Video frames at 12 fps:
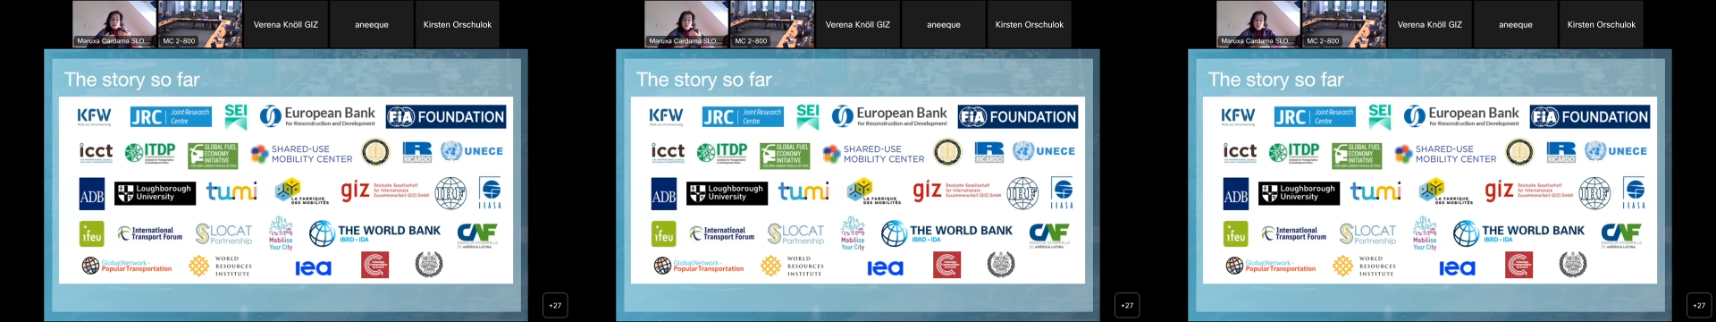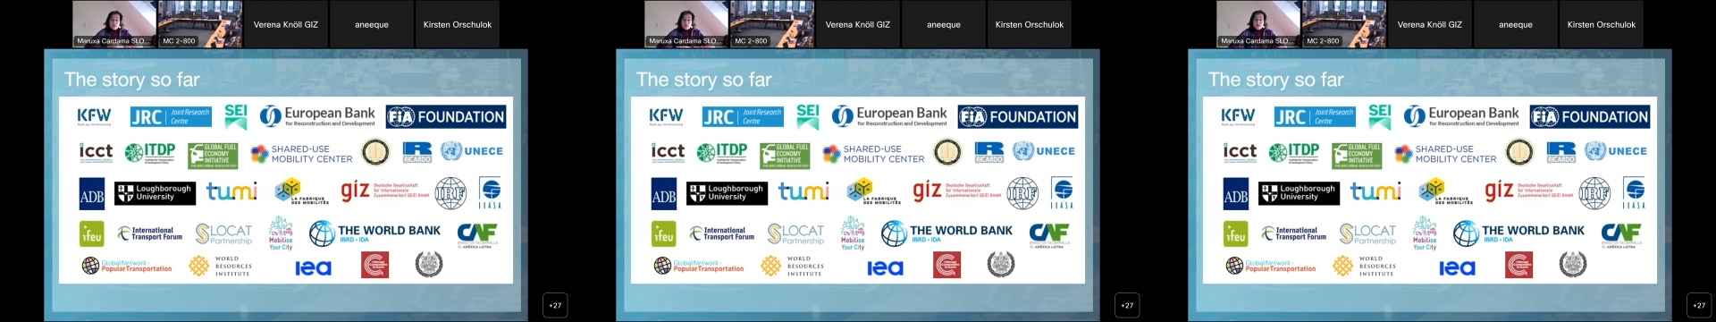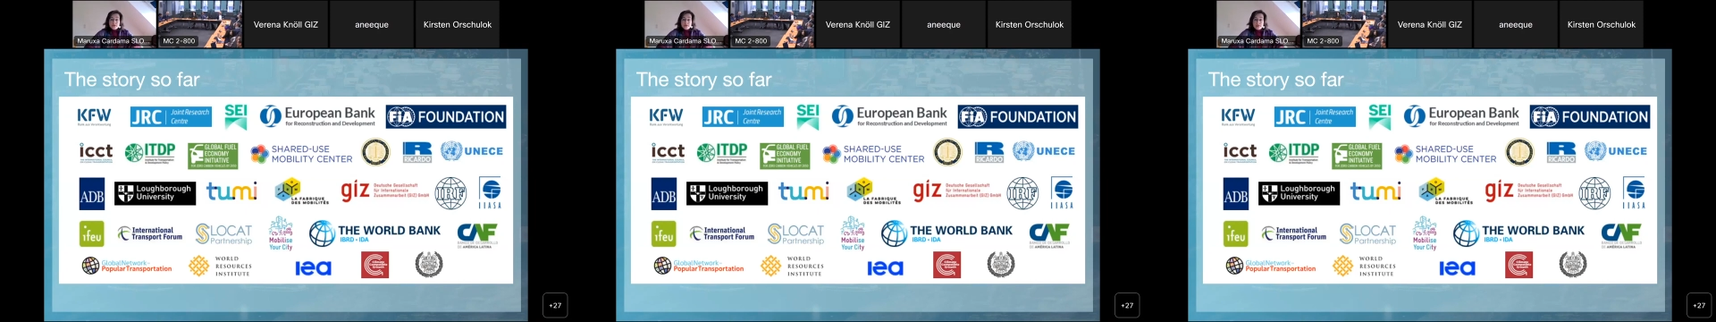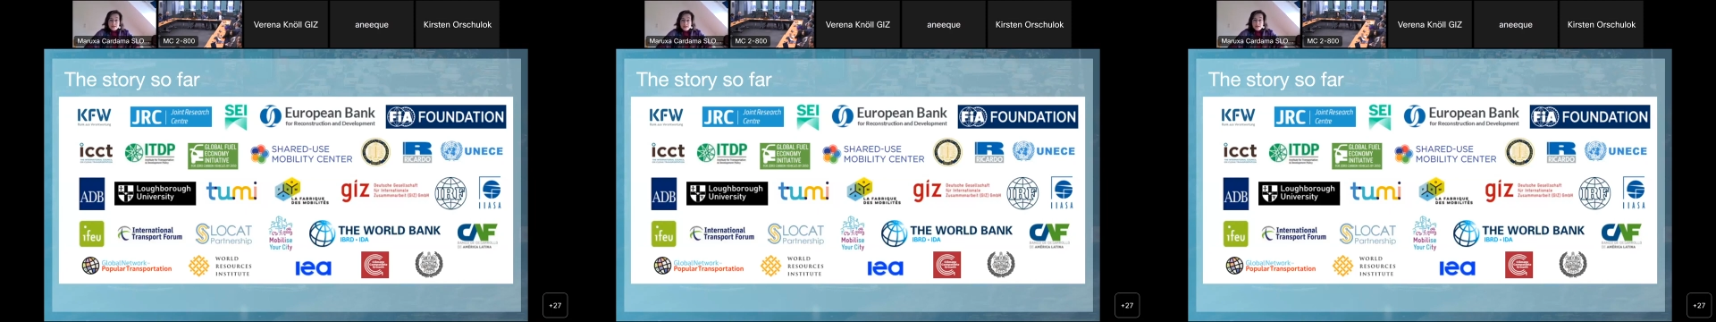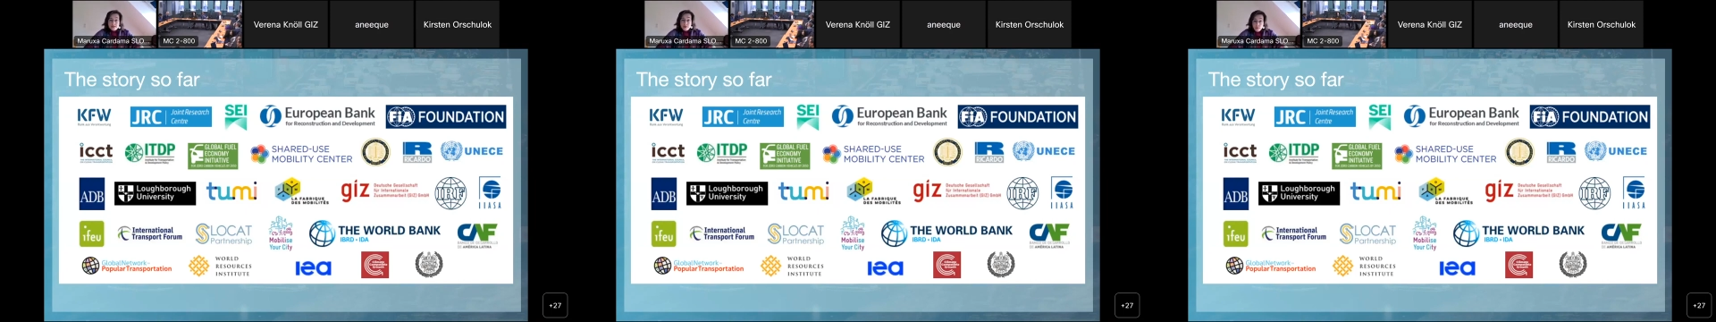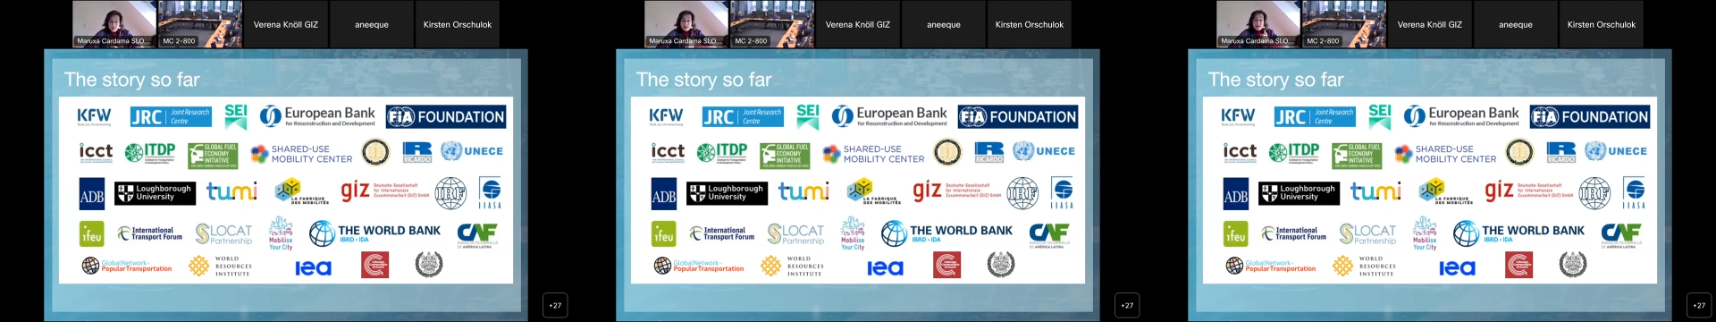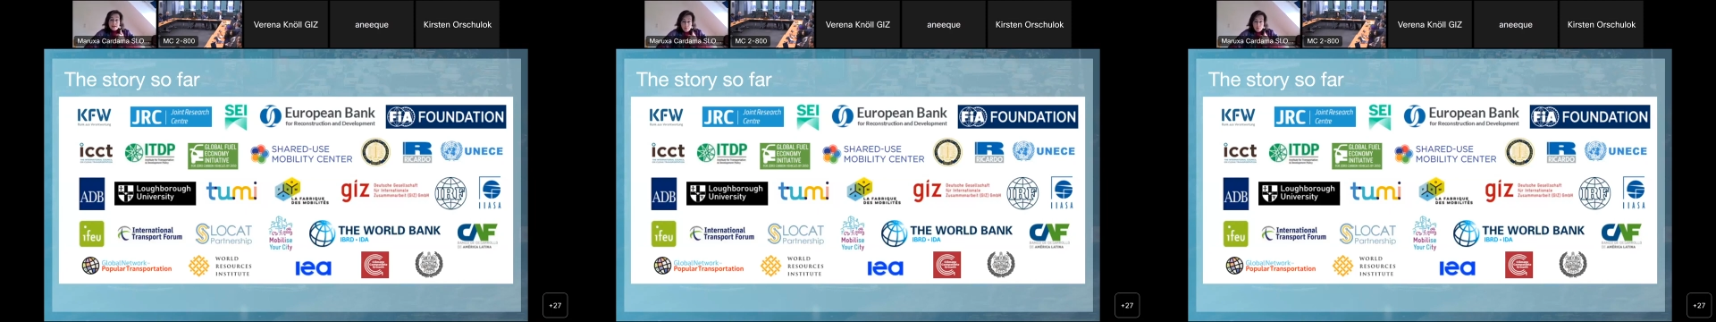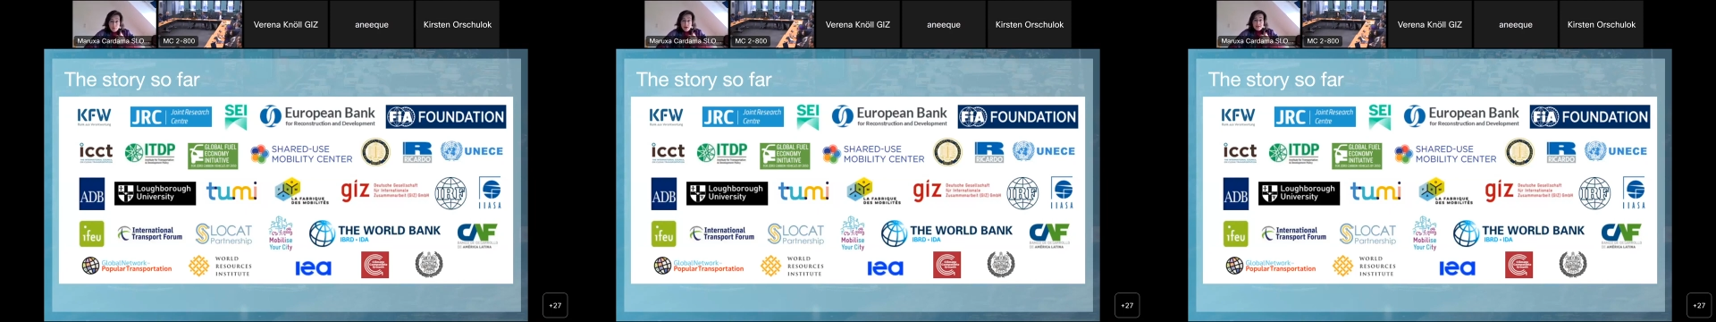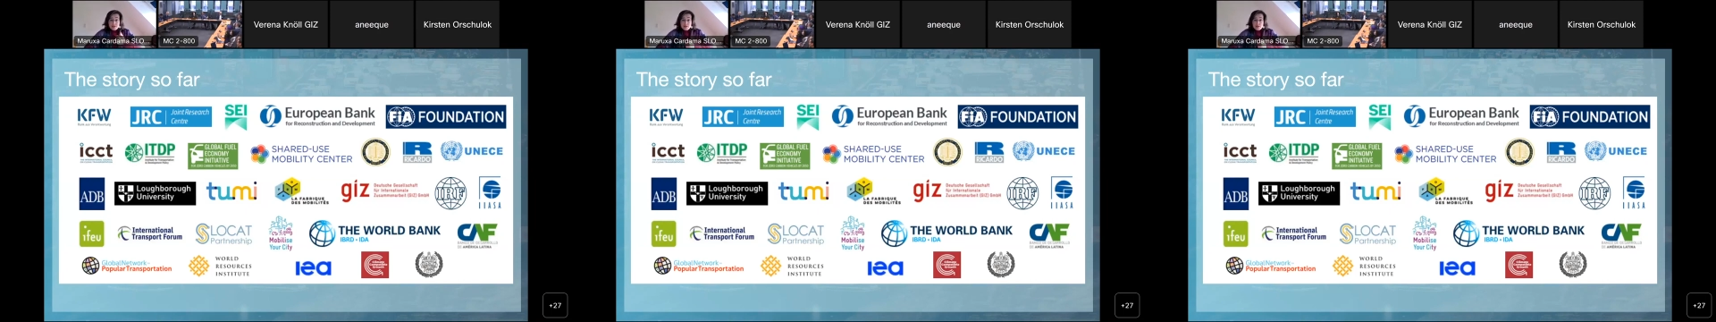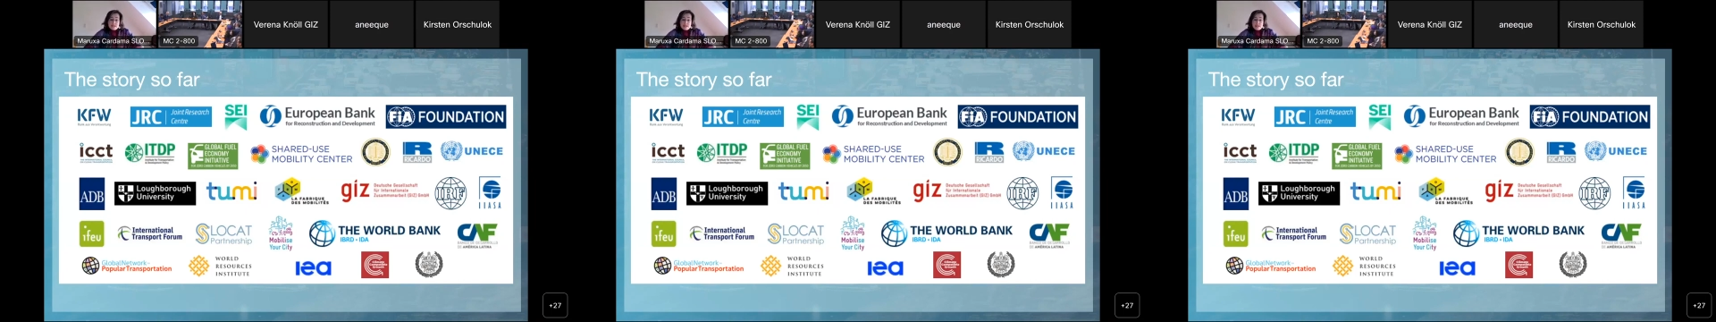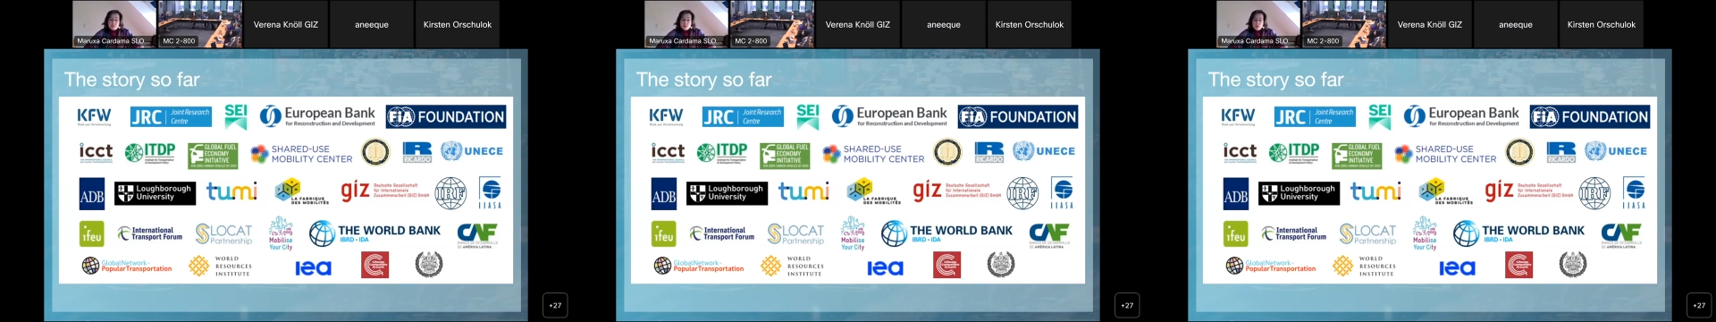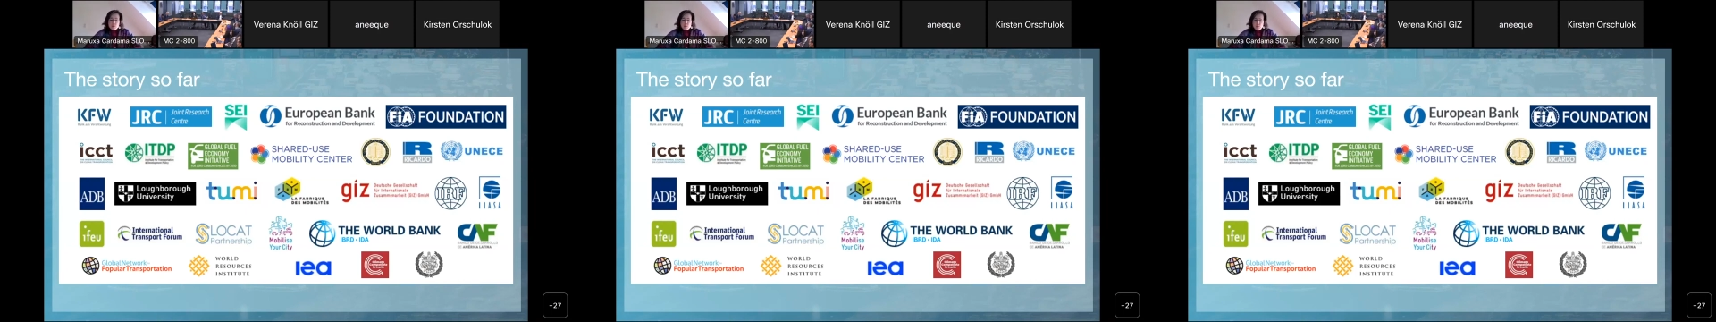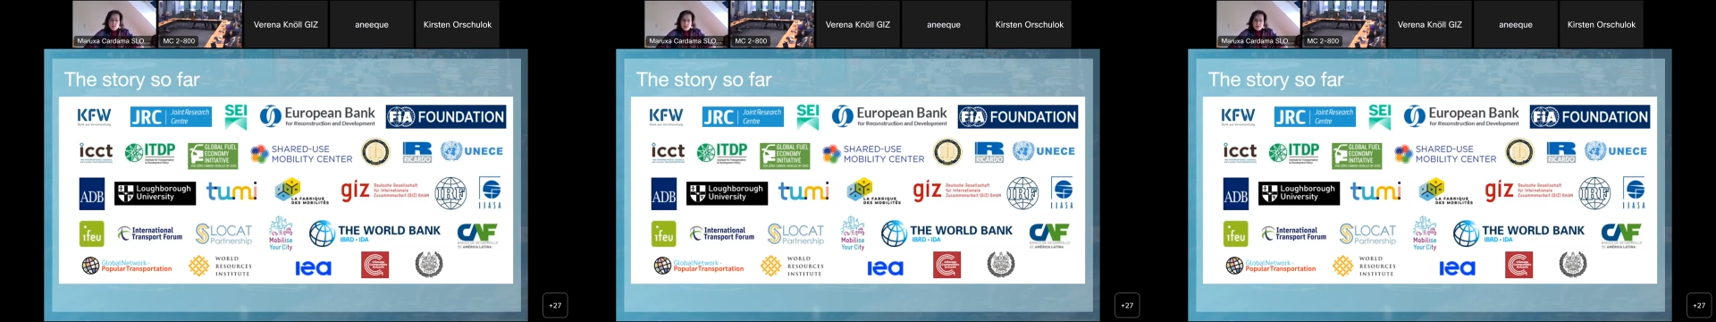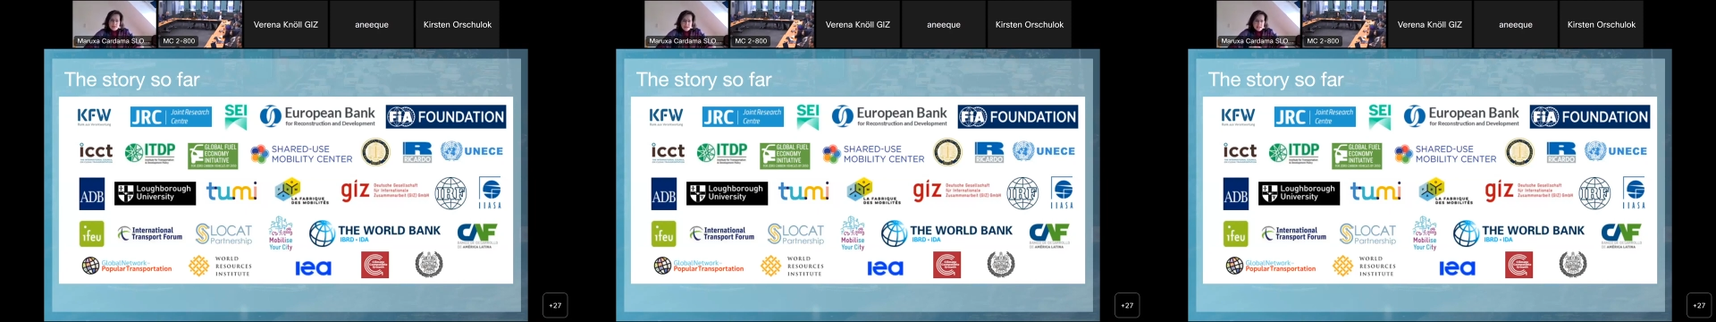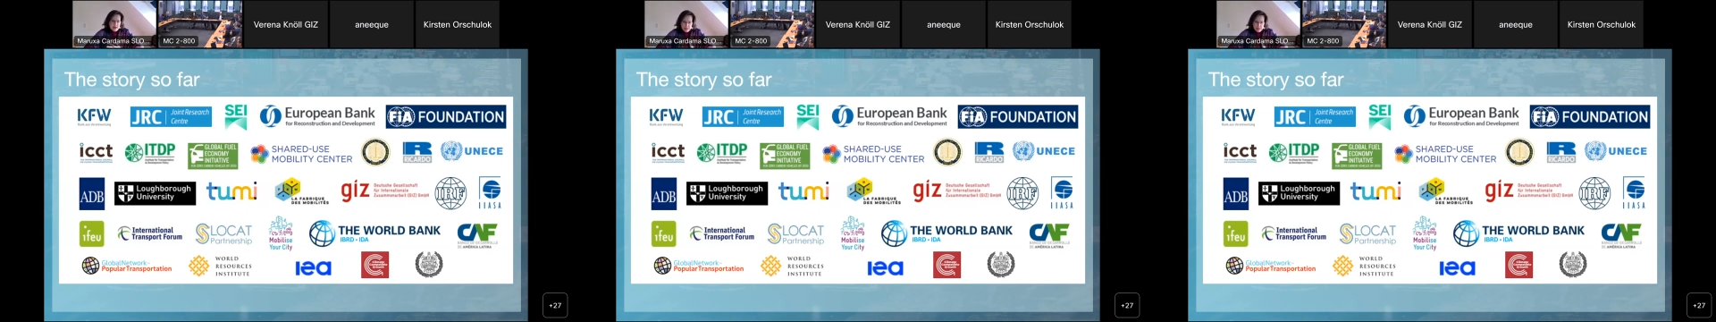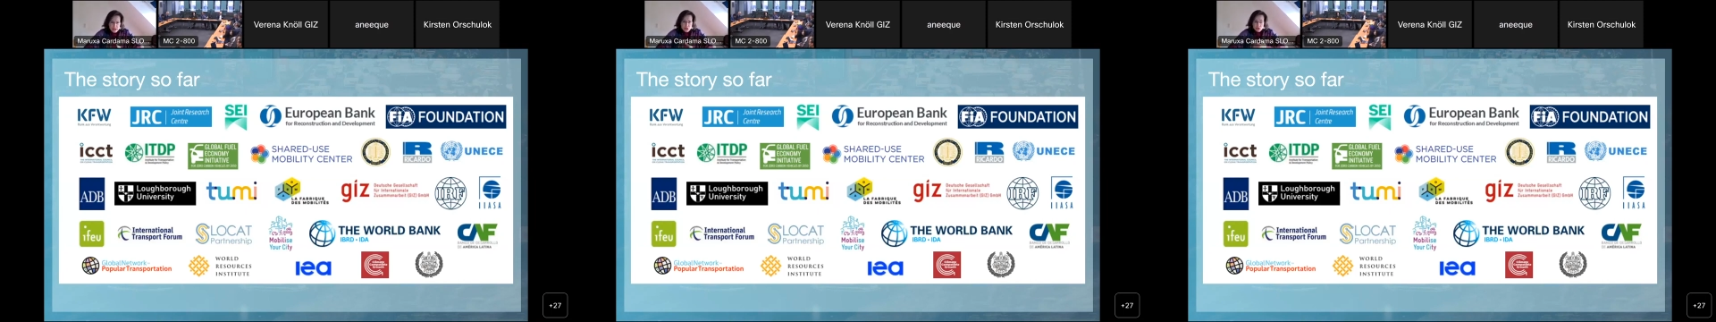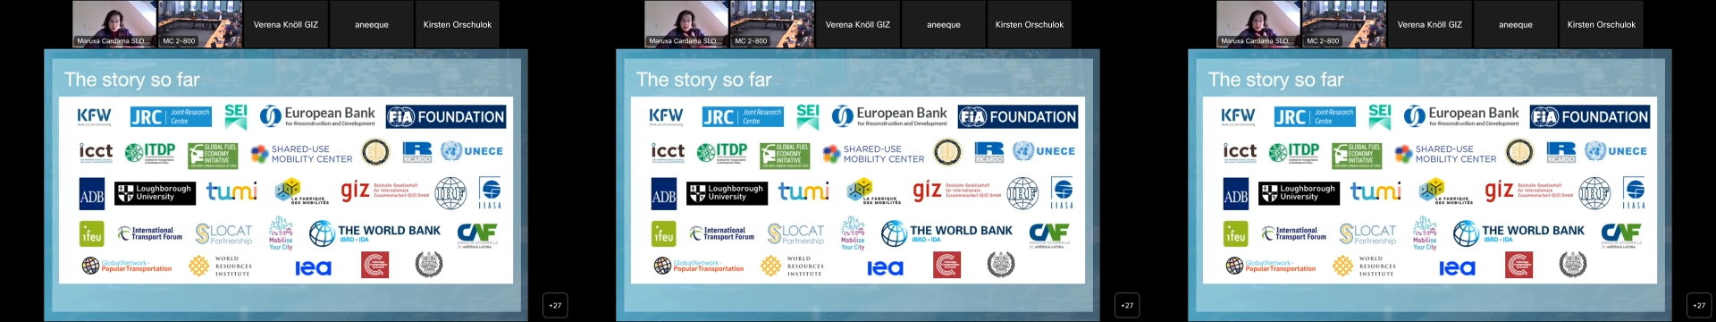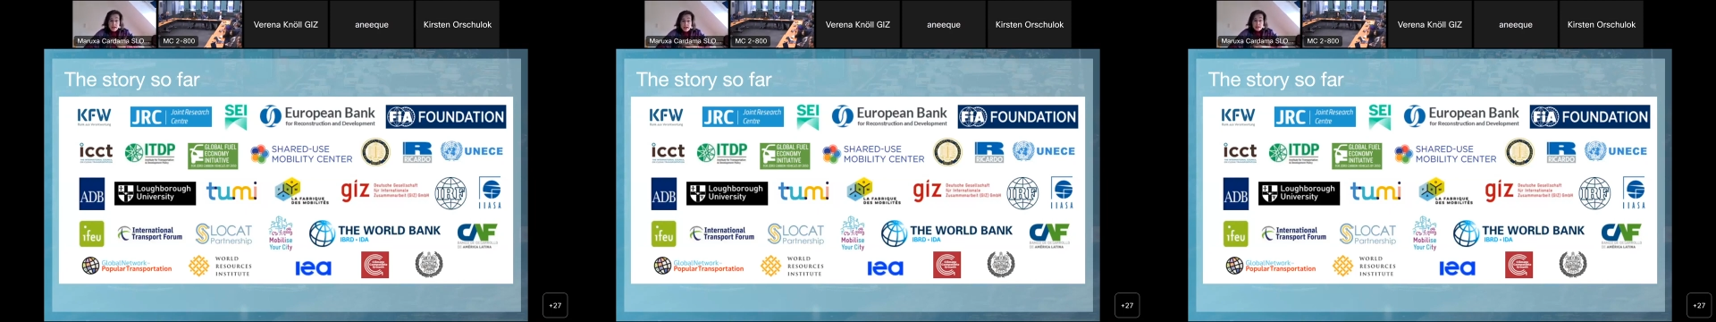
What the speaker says: Nobody's mouth can be seen.